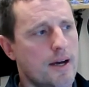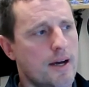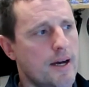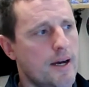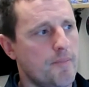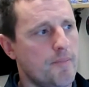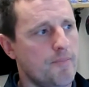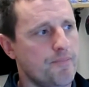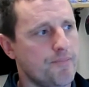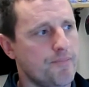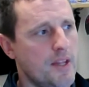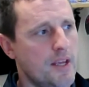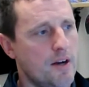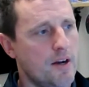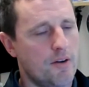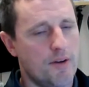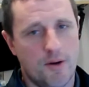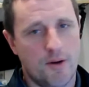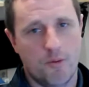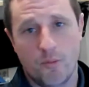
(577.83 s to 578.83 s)

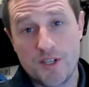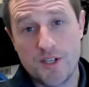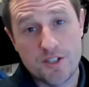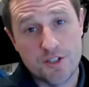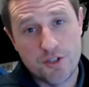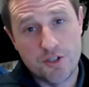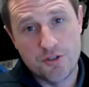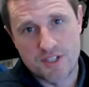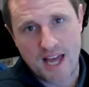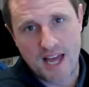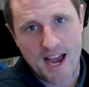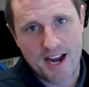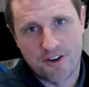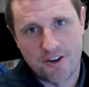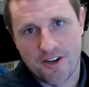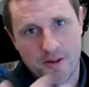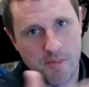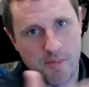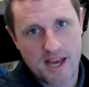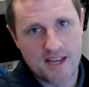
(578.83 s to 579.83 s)
and we just use the
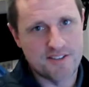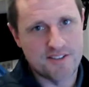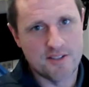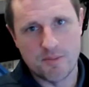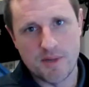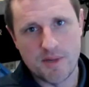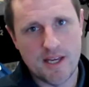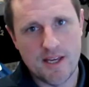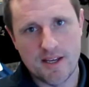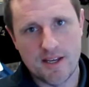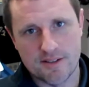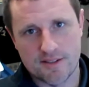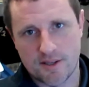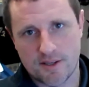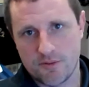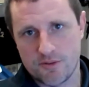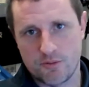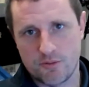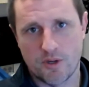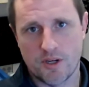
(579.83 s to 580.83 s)
acronym SME because
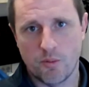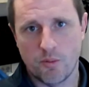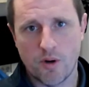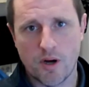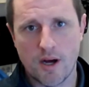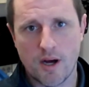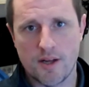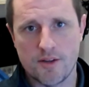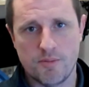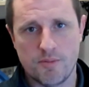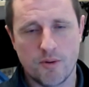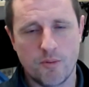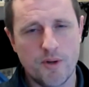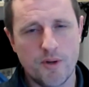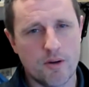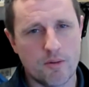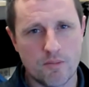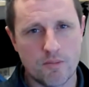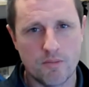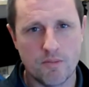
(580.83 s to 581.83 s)
that was what it was. But
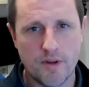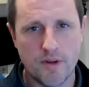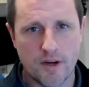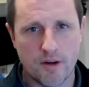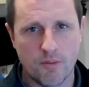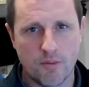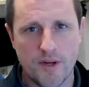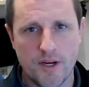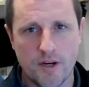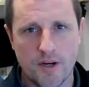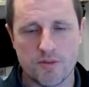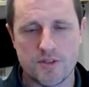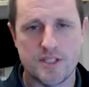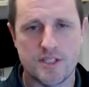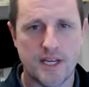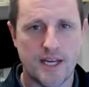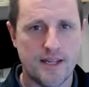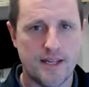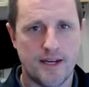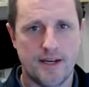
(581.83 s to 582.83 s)
we don't
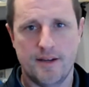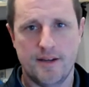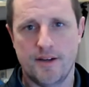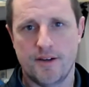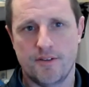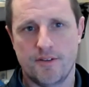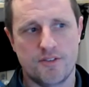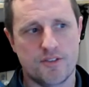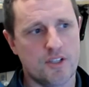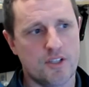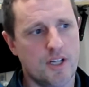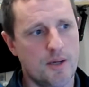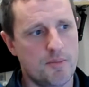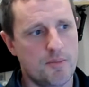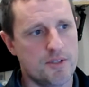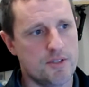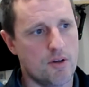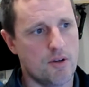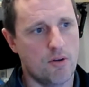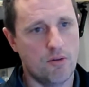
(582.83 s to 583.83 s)
say that this
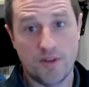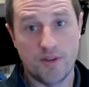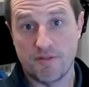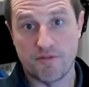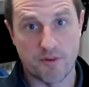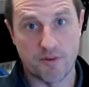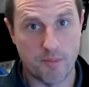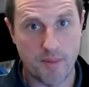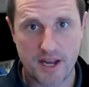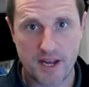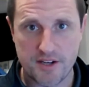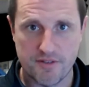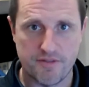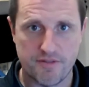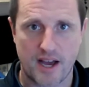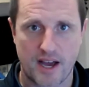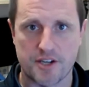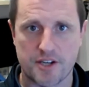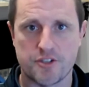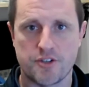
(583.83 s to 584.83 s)
club is only for
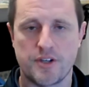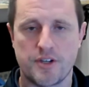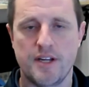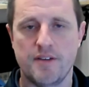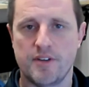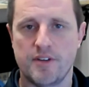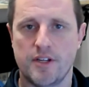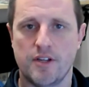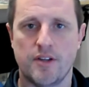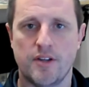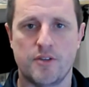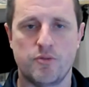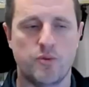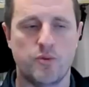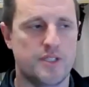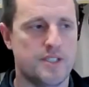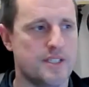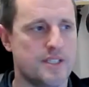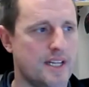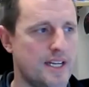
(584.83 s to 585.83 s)
manufacturing, even though that's
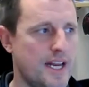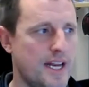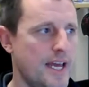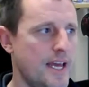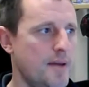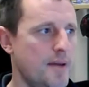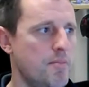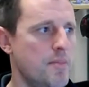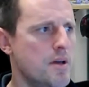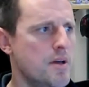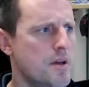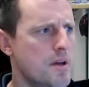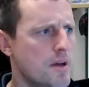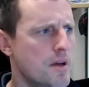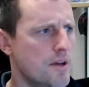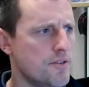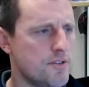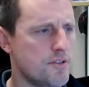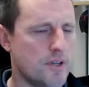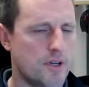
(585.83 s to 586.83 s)
what's in the name.
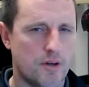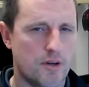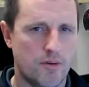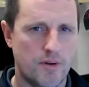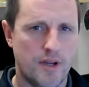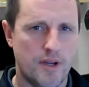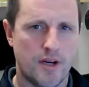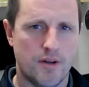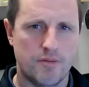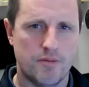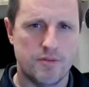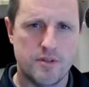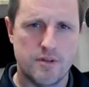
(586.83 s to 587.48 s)
So